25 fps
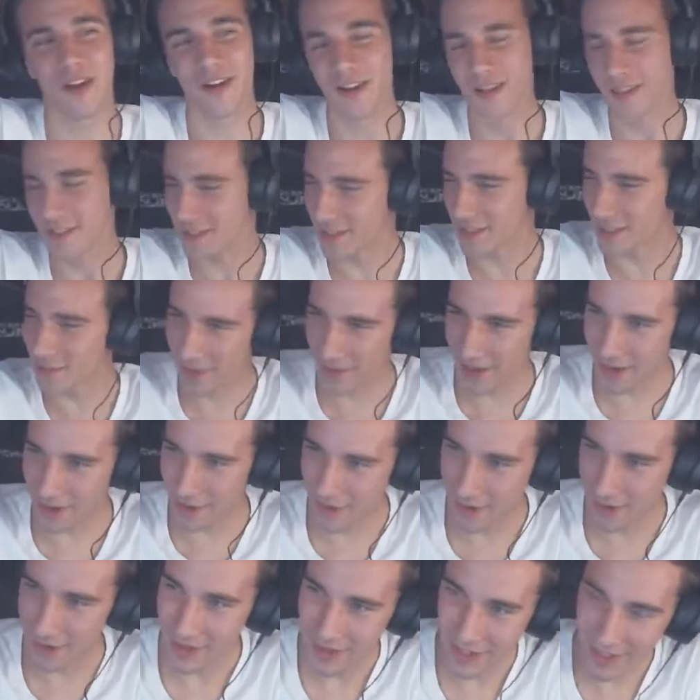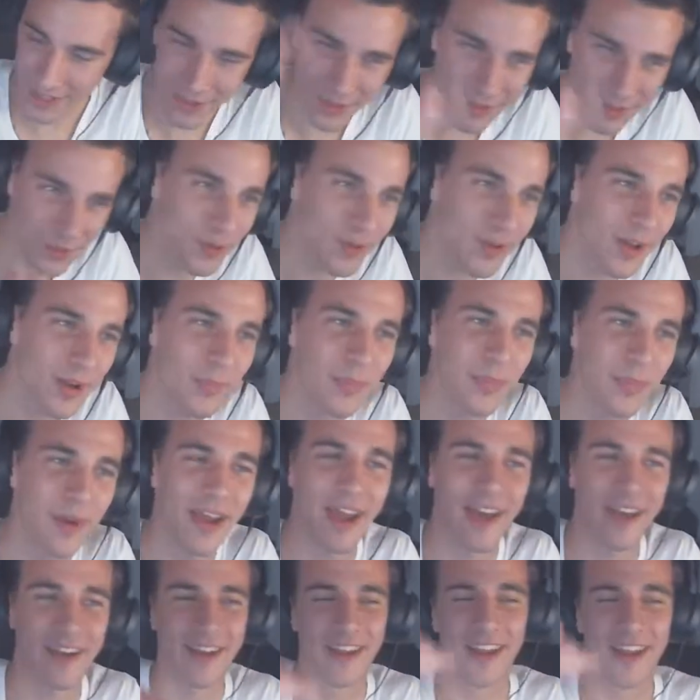Somehow it screwed up
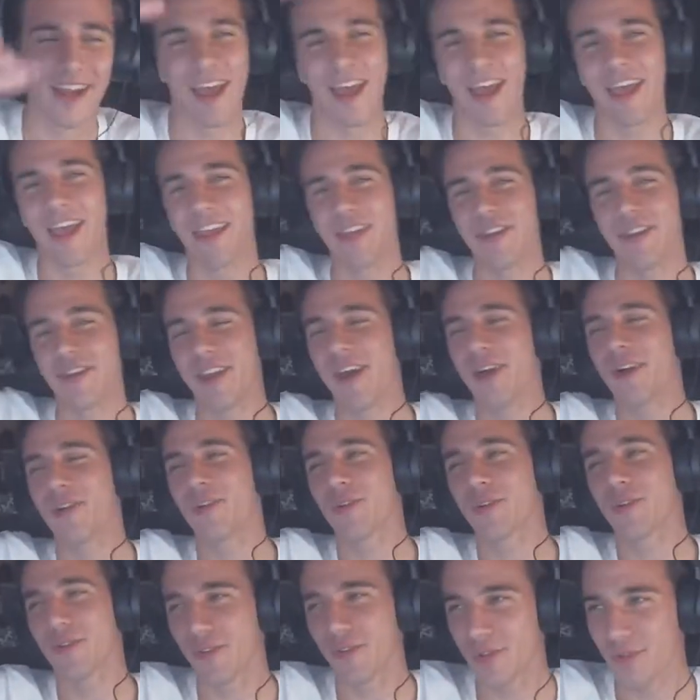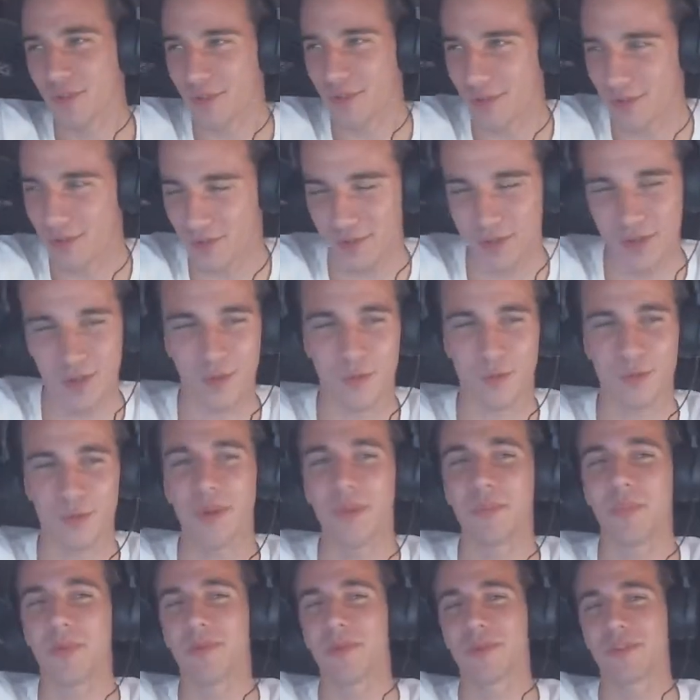bad. And now you're
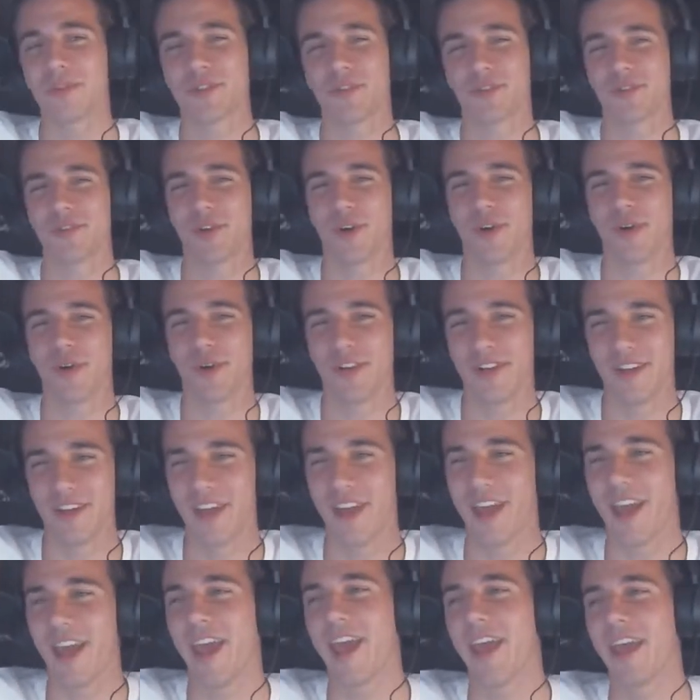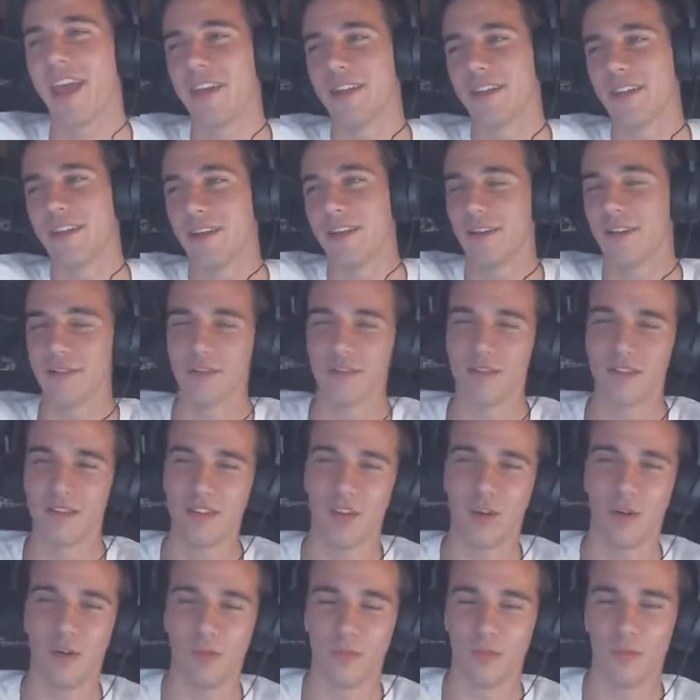reaping what you're sowing, and
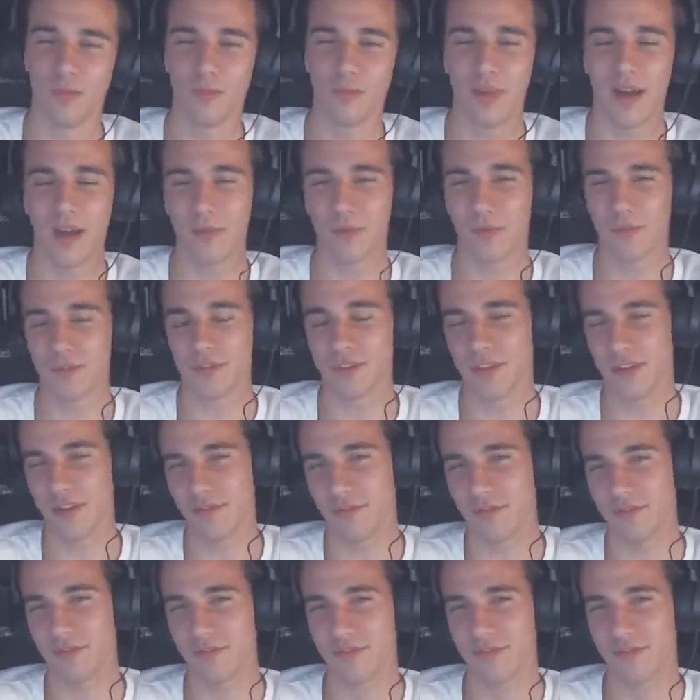Bible stuff.